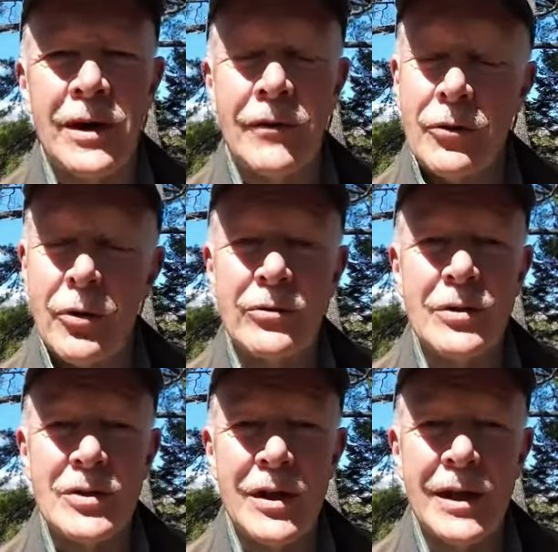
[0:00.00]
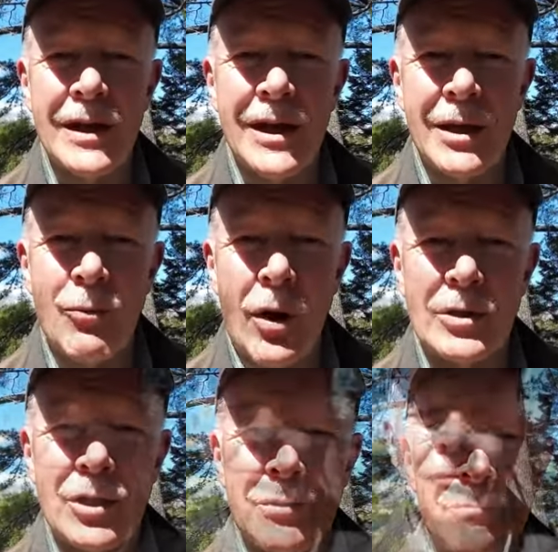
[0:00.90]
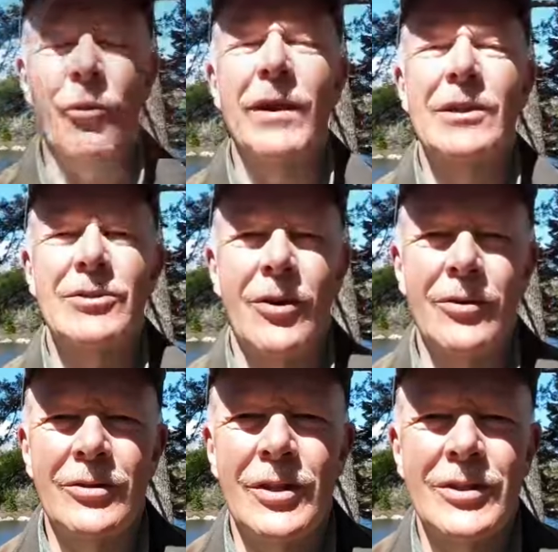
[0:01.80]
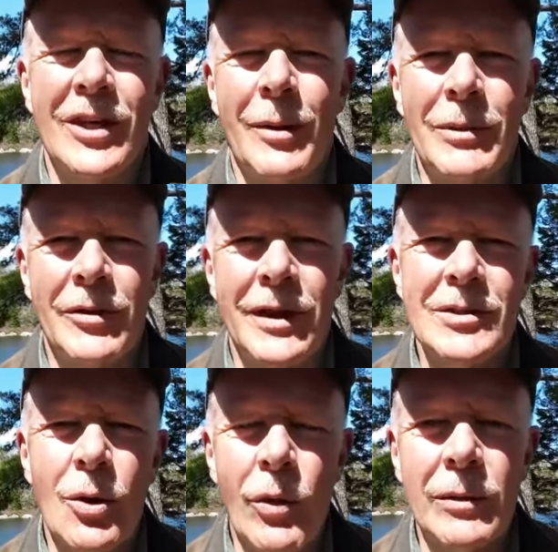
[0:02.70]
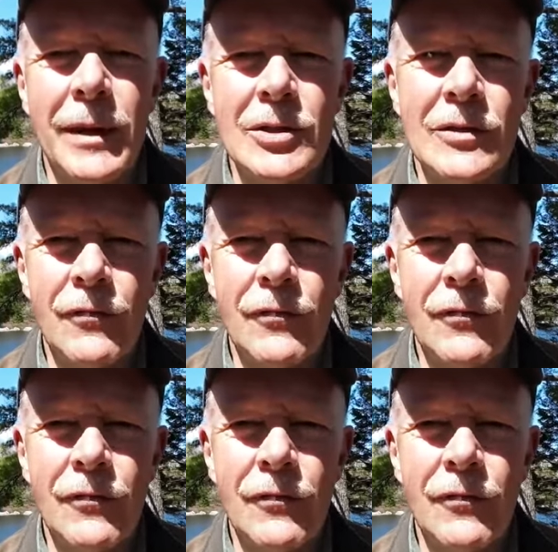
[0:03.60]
If you're interested, keep watching. Before we get started, just a couple of things I want to mention.